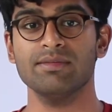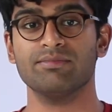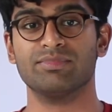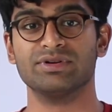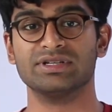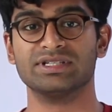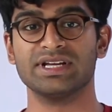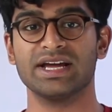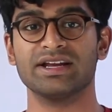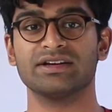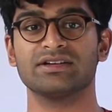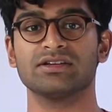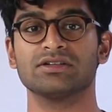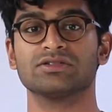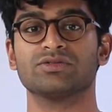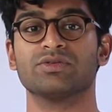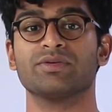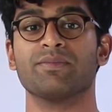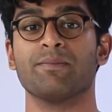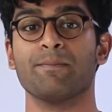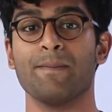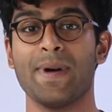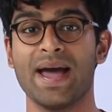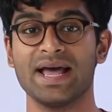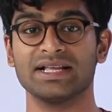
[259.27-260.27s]
present us
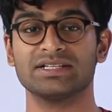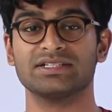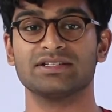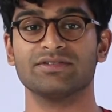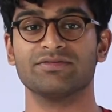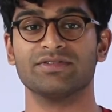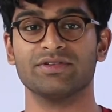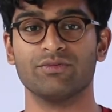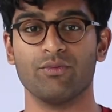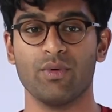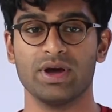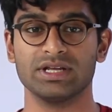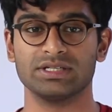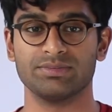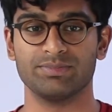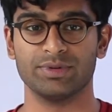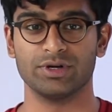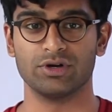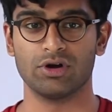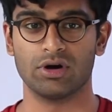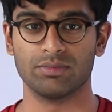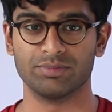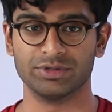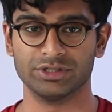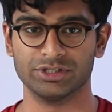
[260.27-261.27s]
with massive
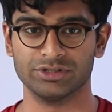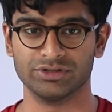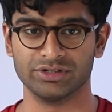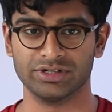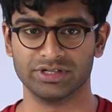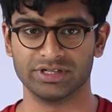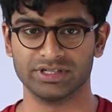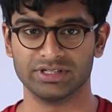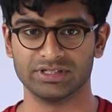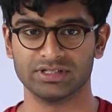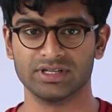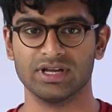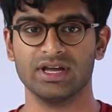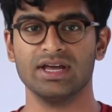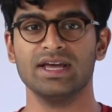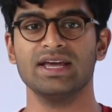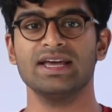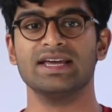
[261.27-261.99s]
investment opportunities.